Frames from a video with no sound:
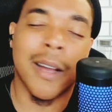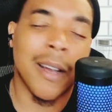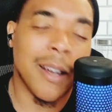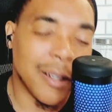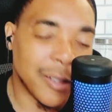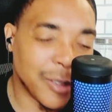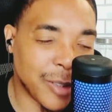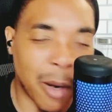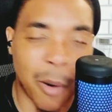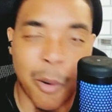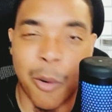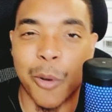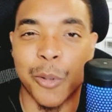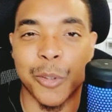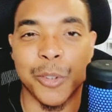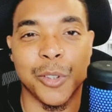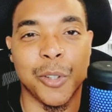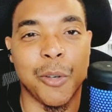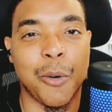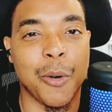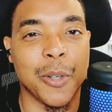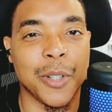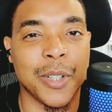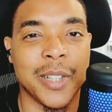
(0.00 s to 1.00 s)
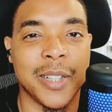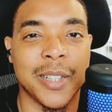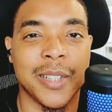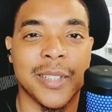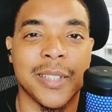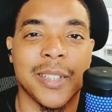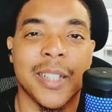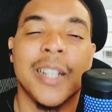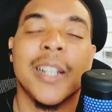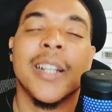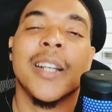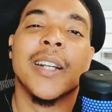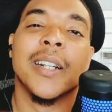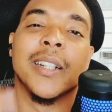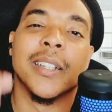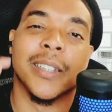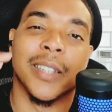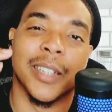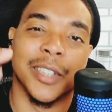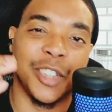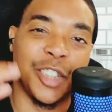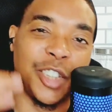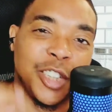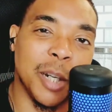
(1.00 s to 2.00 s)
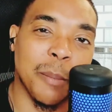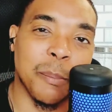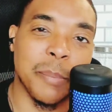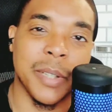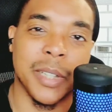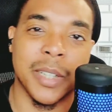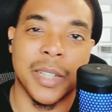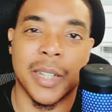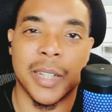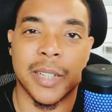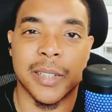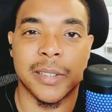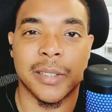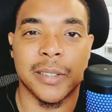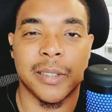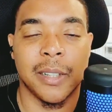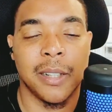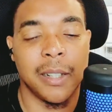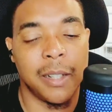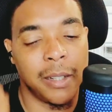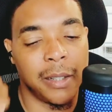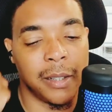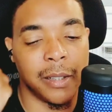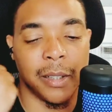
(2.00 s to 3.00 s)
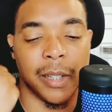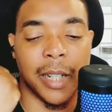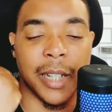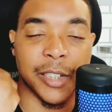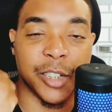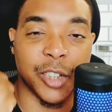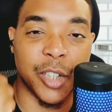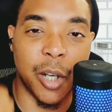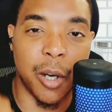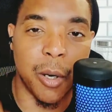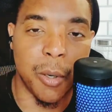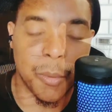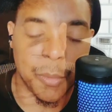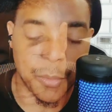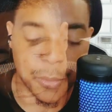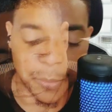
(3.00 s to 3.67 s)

don't hold your horses. Let's jump into this. Let's go.